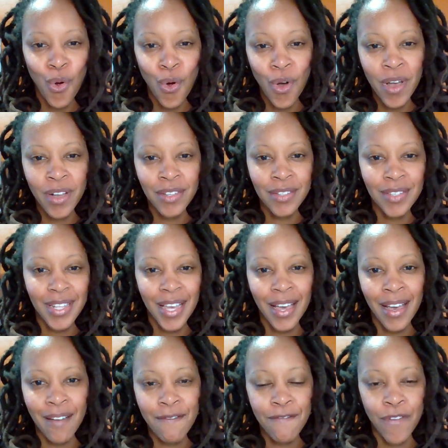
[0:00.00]
oils
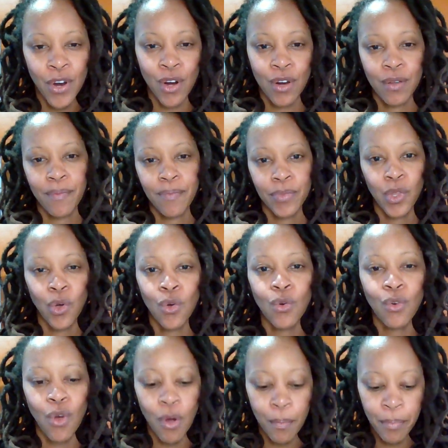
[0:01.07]
ever.
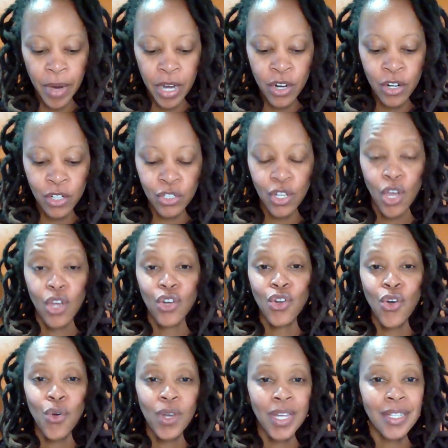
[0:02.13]
No butters,
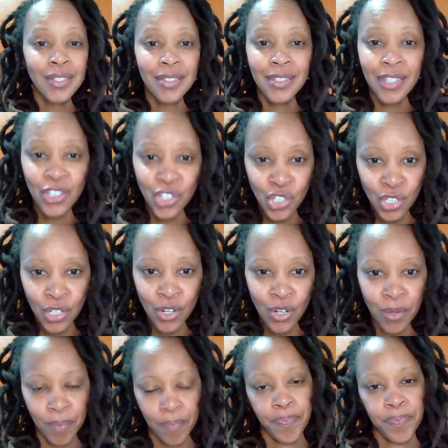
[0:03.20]
no
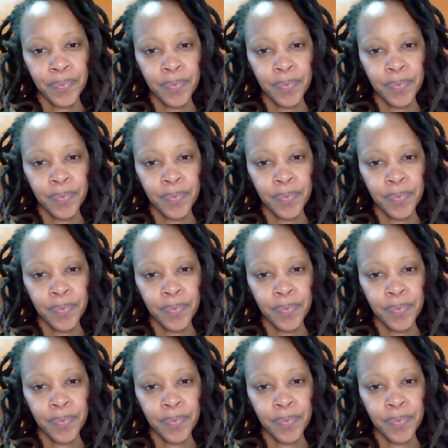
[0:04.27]
conditioner.